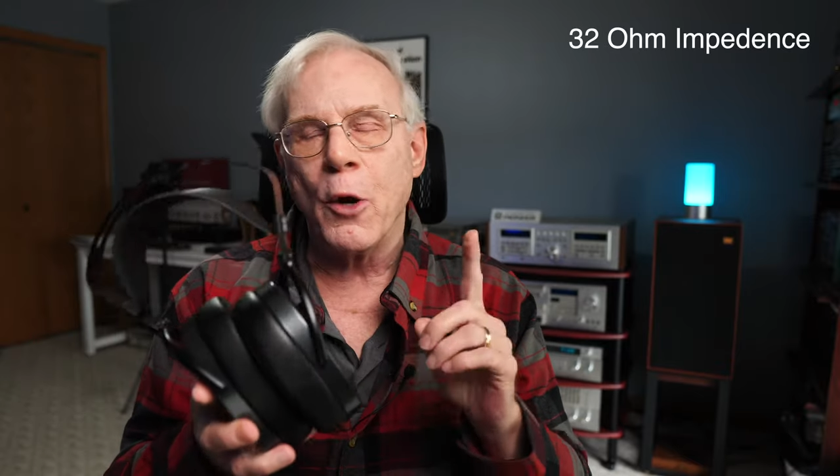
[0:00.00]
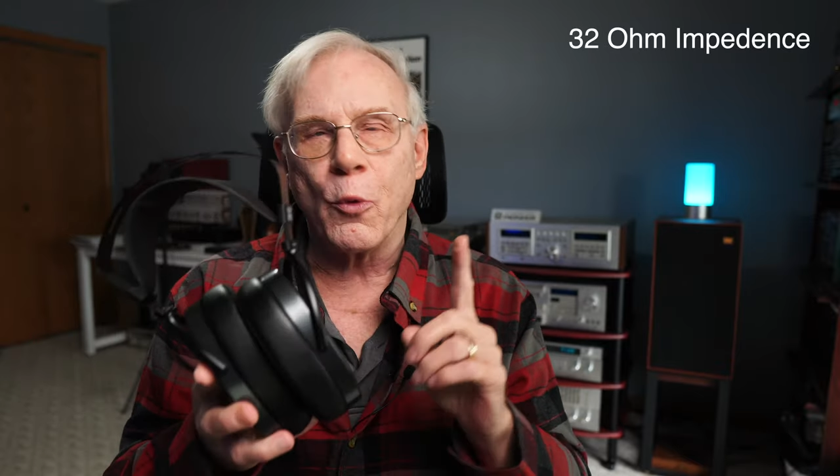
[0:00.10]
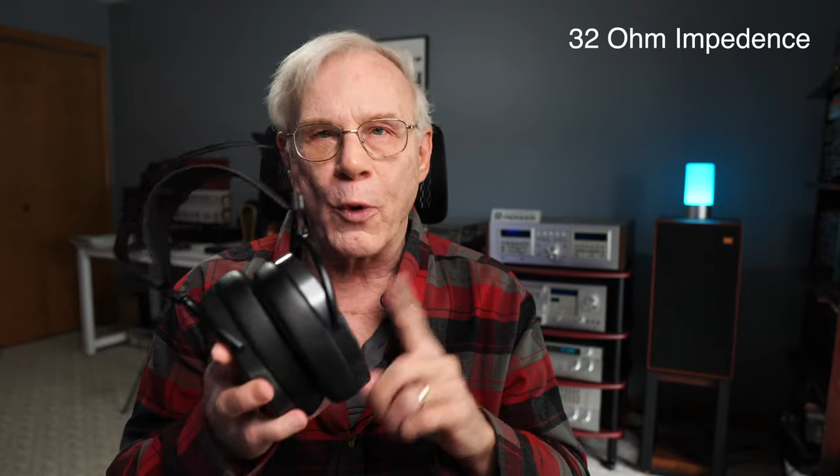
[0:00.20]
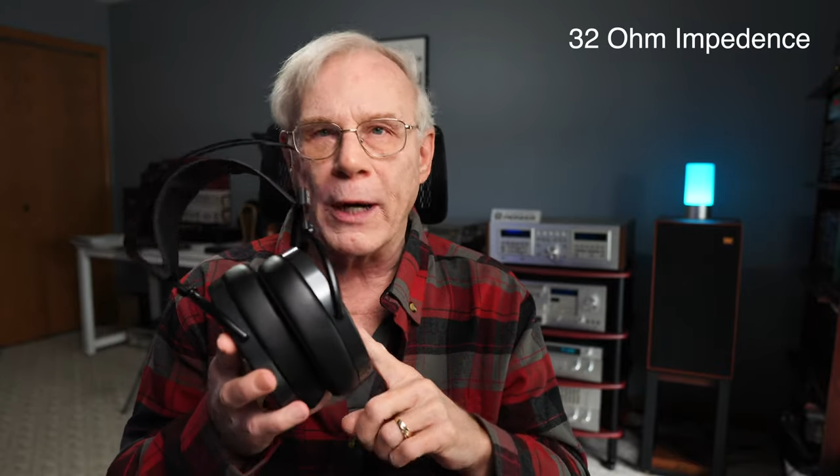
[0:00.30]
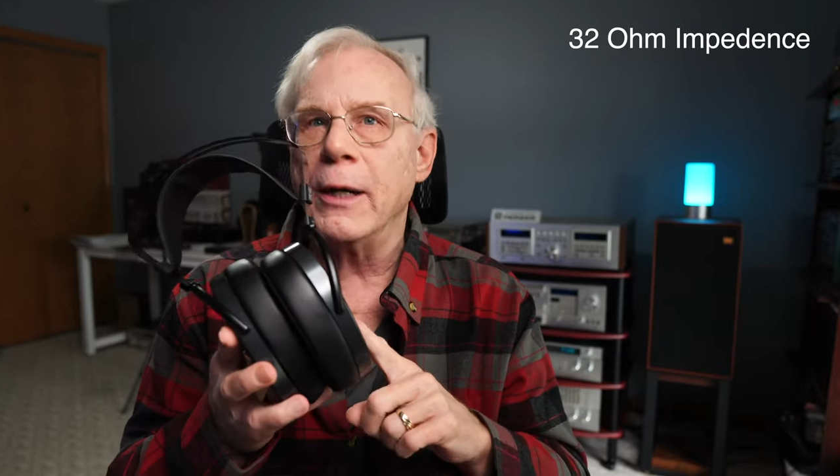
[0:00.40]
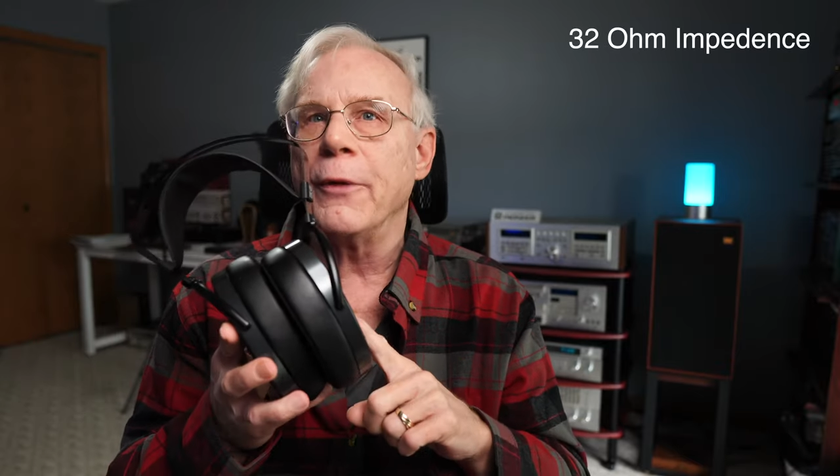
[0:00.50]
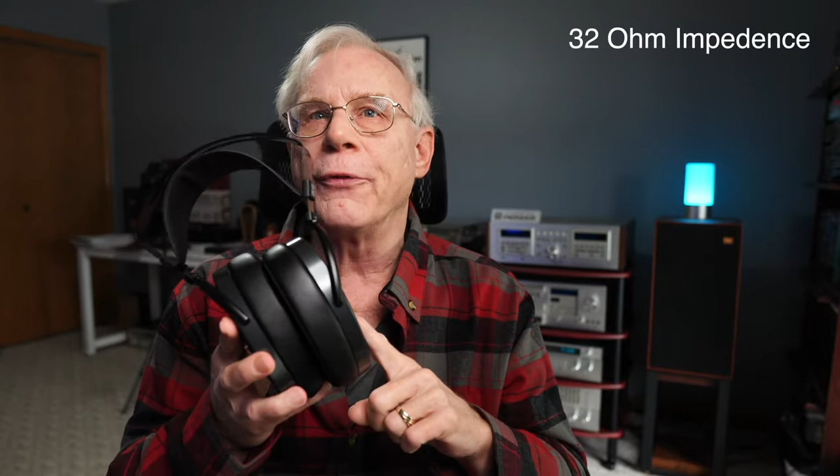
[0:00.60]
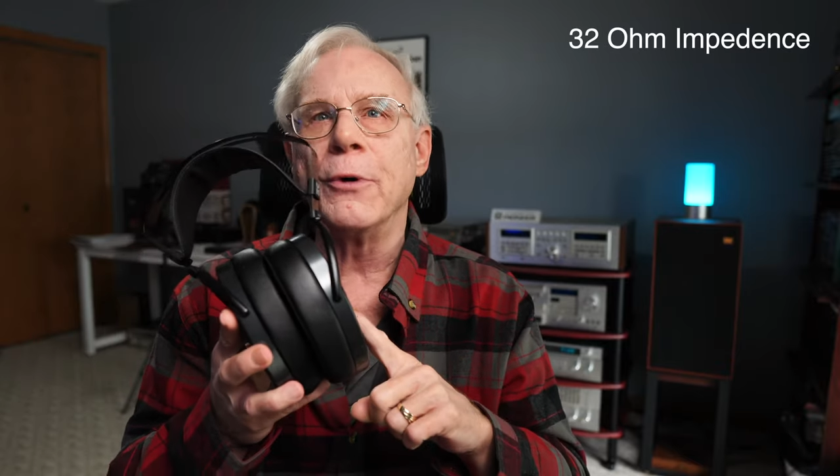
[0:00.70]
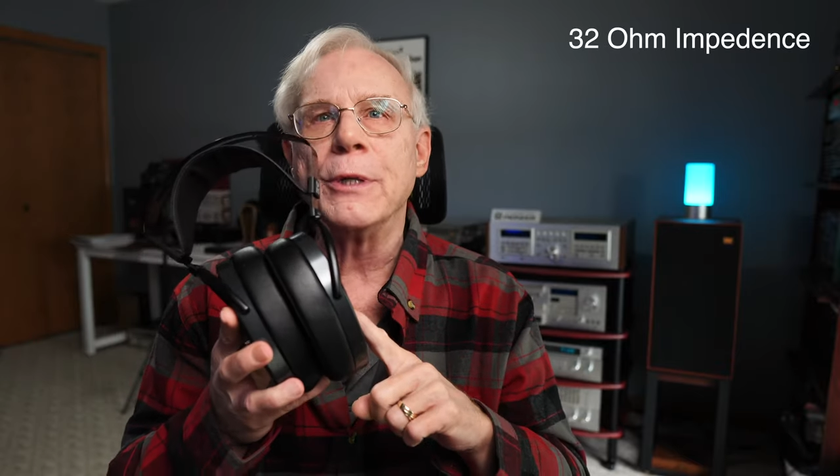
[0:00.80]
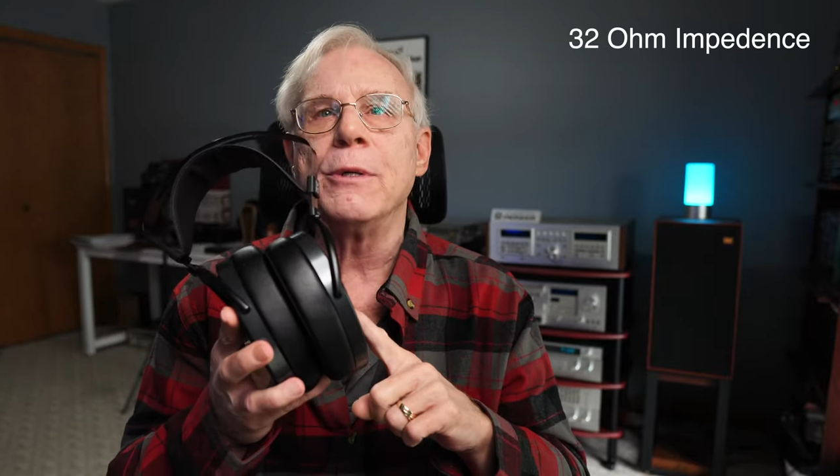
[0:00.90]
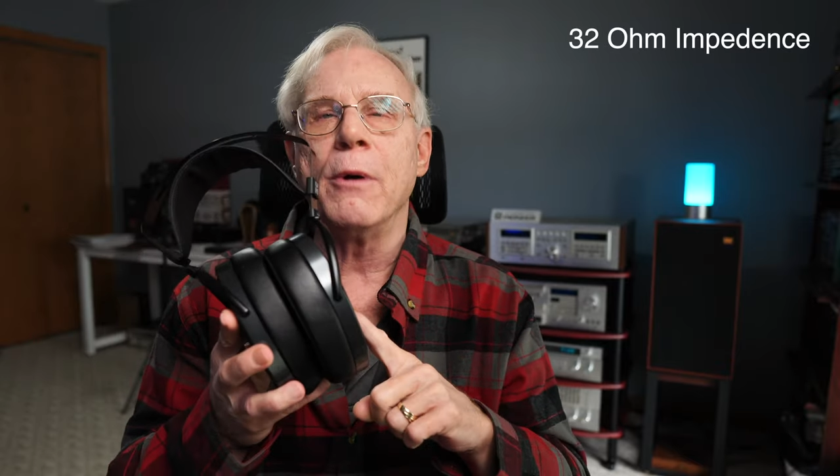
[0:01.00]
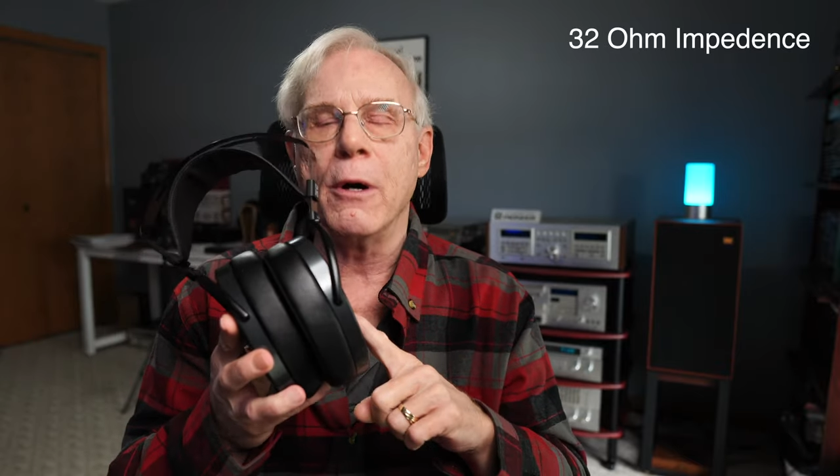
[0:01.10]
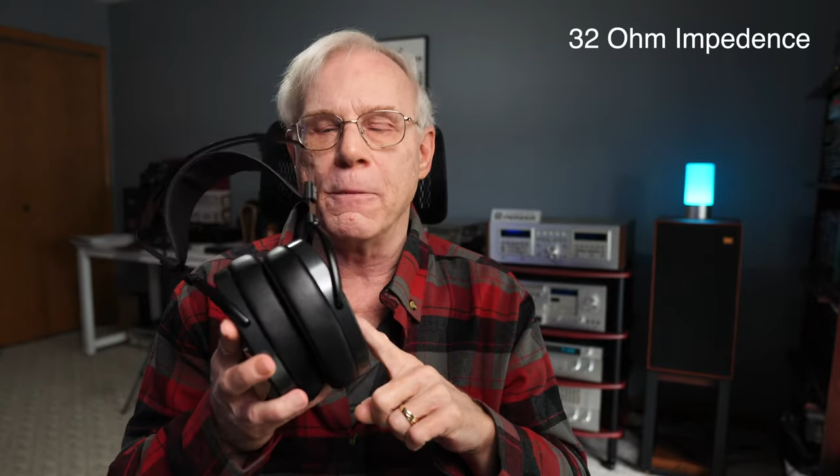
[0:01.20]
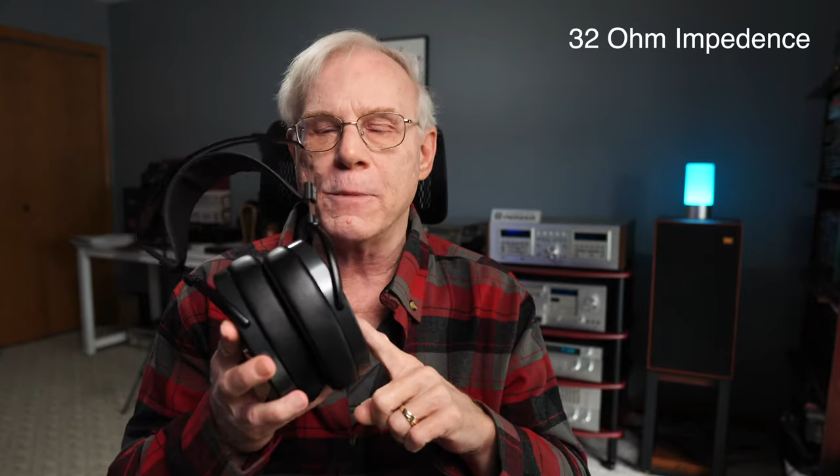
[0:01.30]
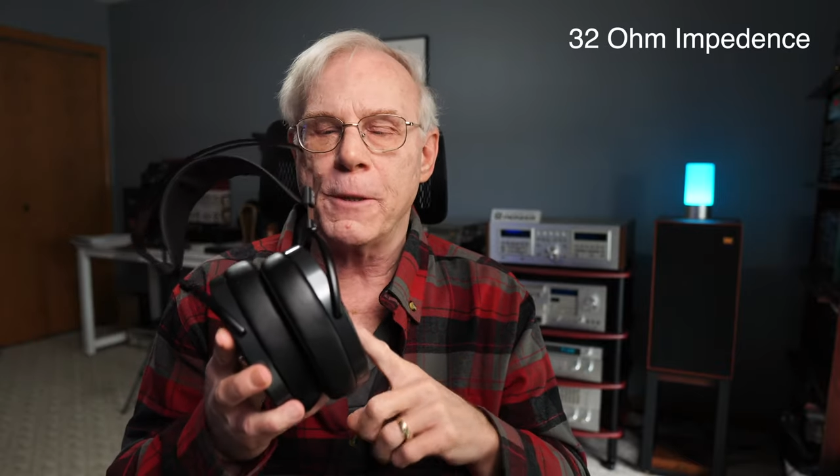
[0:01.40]
Rated at thirty-two
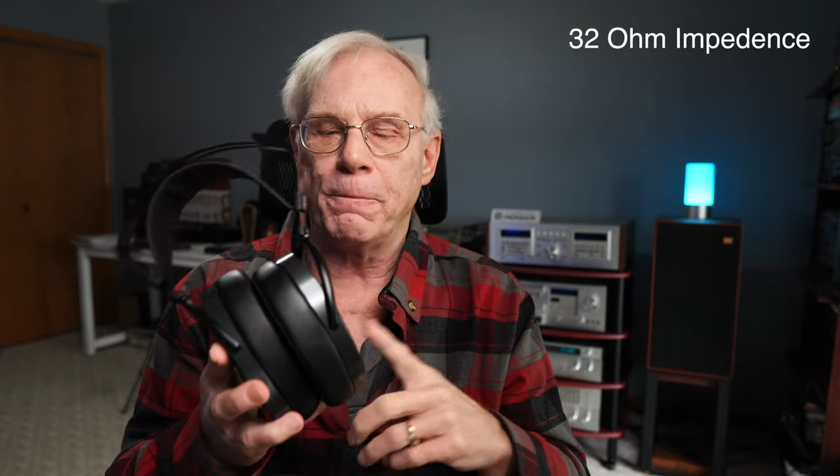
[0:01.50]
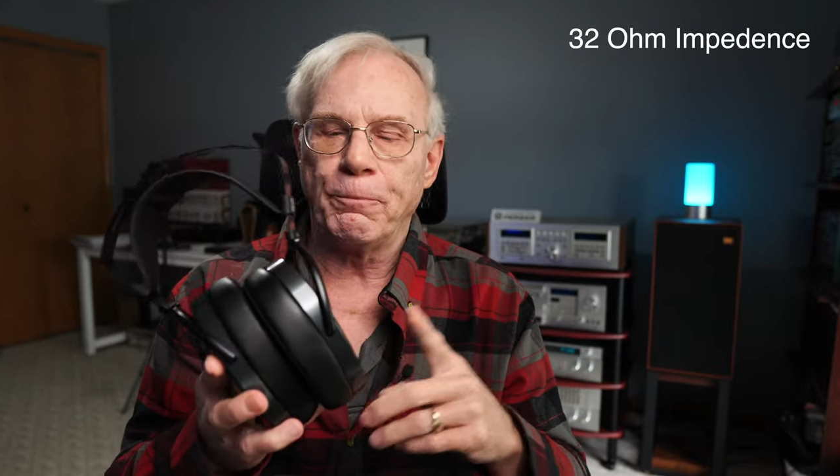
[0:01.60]
ohms,